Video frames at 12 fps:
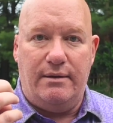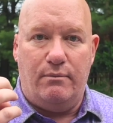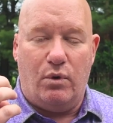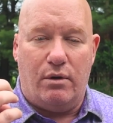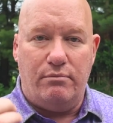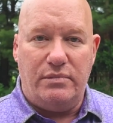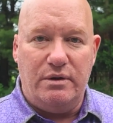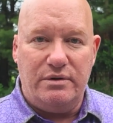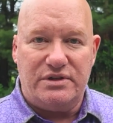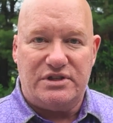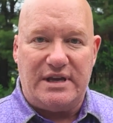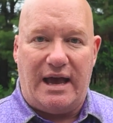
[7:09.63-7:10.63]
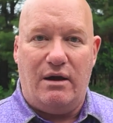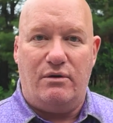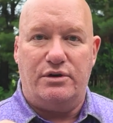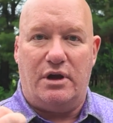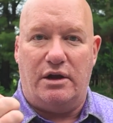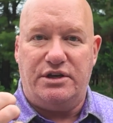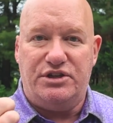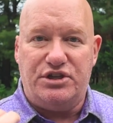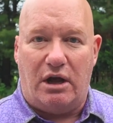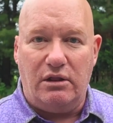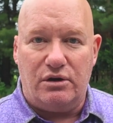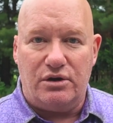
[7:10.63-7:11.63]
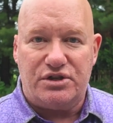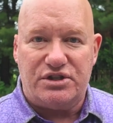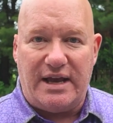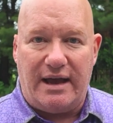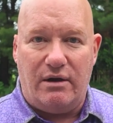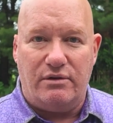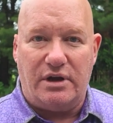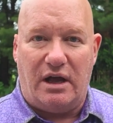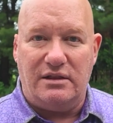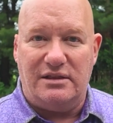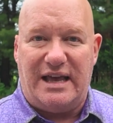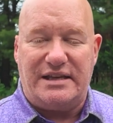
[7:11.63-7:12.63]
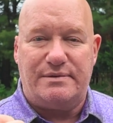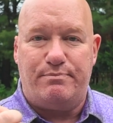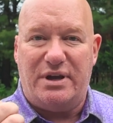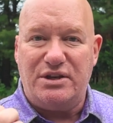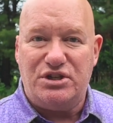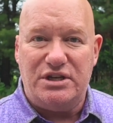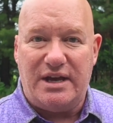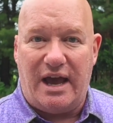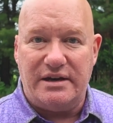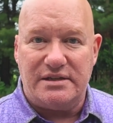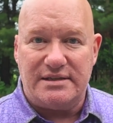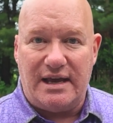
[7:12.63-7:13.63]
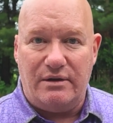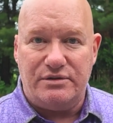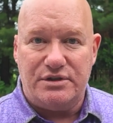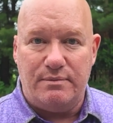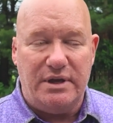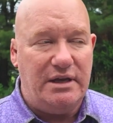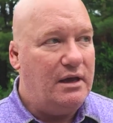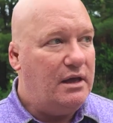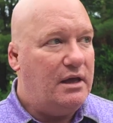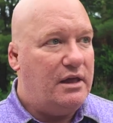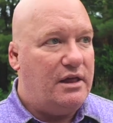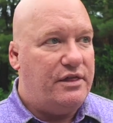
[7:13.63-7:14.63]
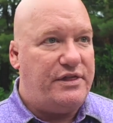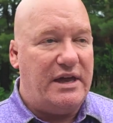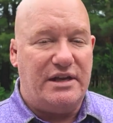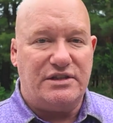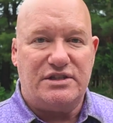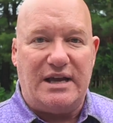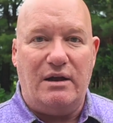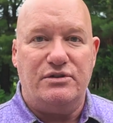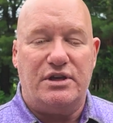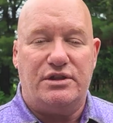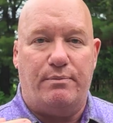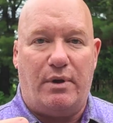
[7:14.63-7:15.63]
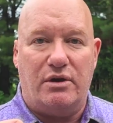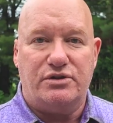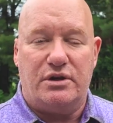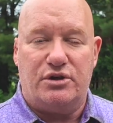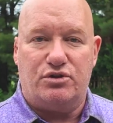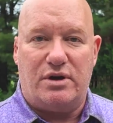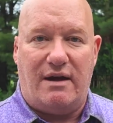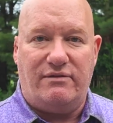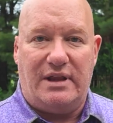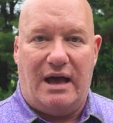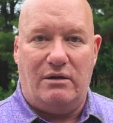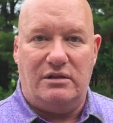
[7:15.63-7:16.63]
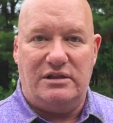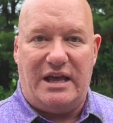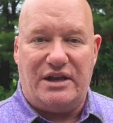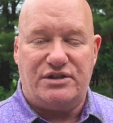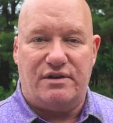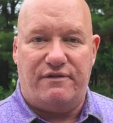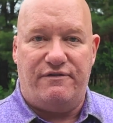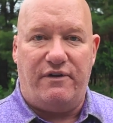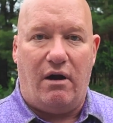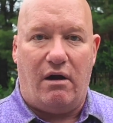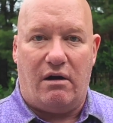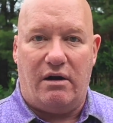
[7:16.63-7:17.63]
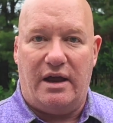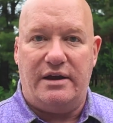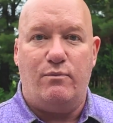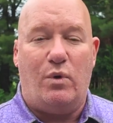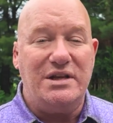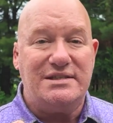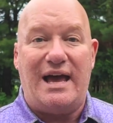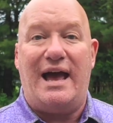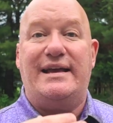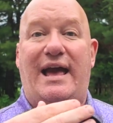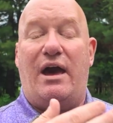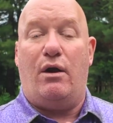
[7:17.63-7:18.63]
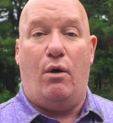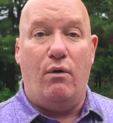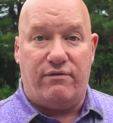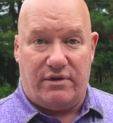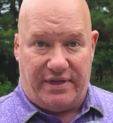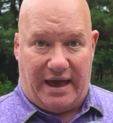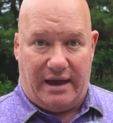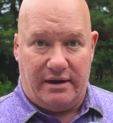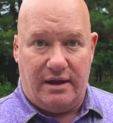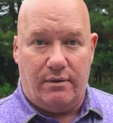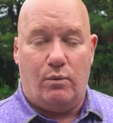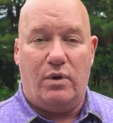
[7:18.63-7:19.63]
more muted sound, a duller sound, a less pitchy kind of sound to me, then it sounds like the ball is going to travel out less far. And once I got over that, and